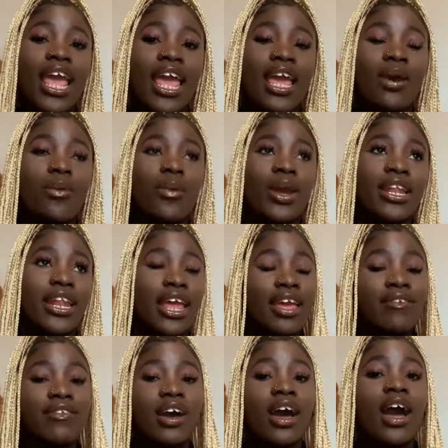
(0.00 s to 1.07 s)

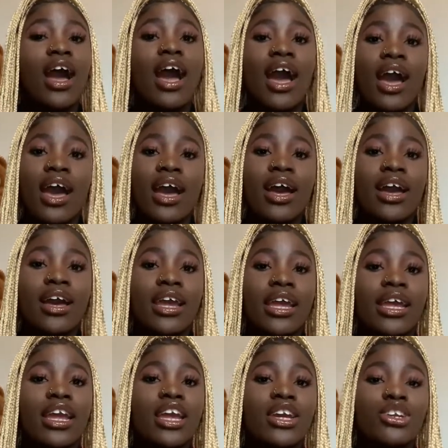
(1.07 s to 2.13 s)
whenever I
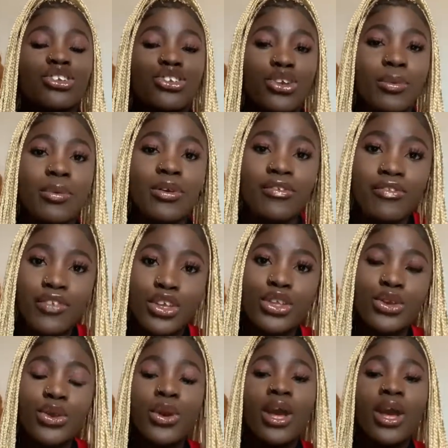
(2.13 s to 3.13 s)
drop a video,